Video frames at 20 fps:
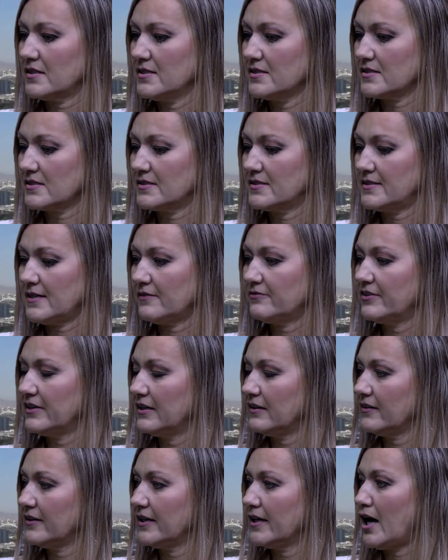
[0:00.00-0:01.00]
is
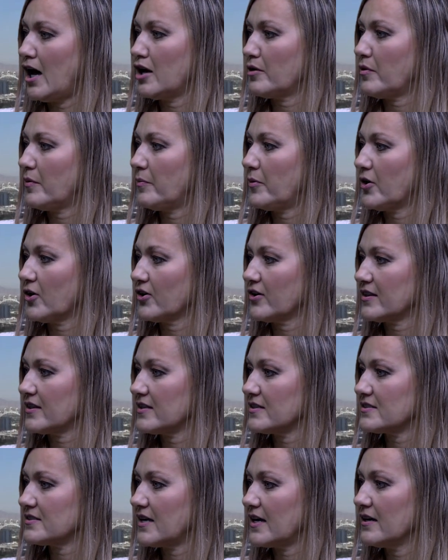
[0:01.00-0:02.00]
definitely not a part of the
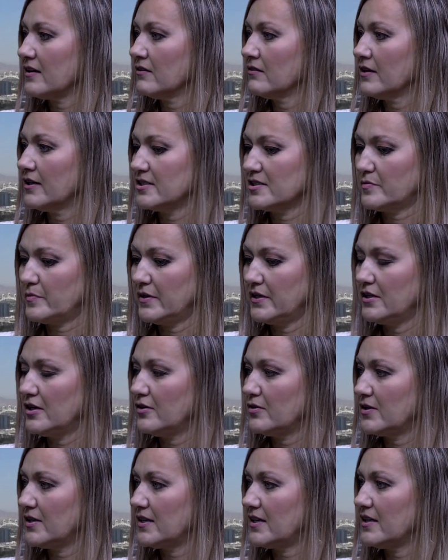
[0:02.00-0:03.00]
sale has been
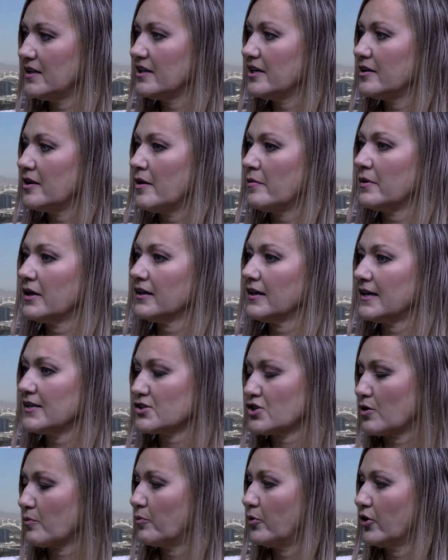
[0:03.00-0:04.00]
noted in the
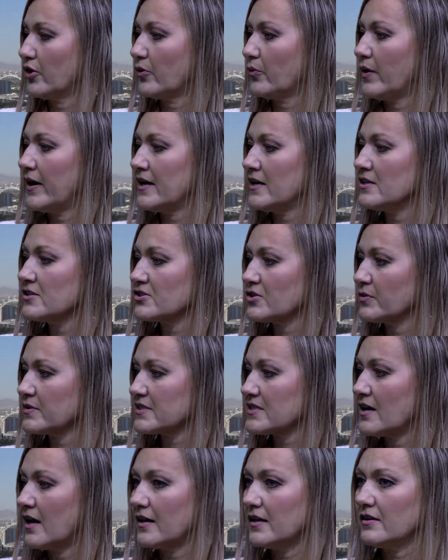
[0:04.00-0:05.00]
MLS or put away, so it's
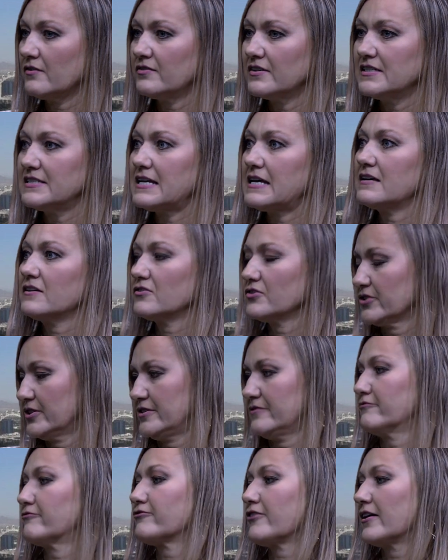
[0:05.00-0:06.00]
not even dangled
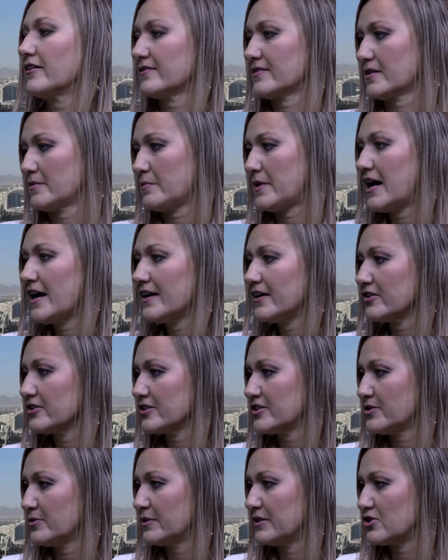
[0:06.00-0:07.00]
in front of the buyer
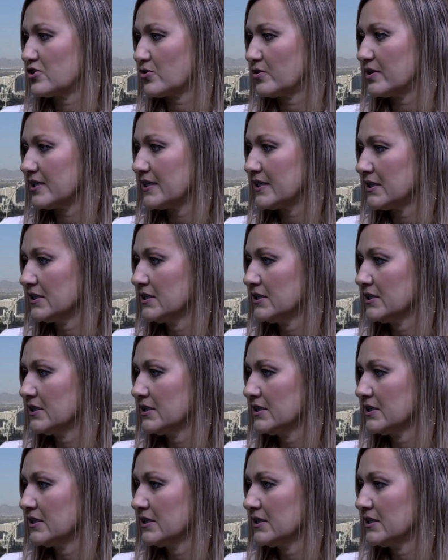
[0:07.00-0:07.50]
to enjoy.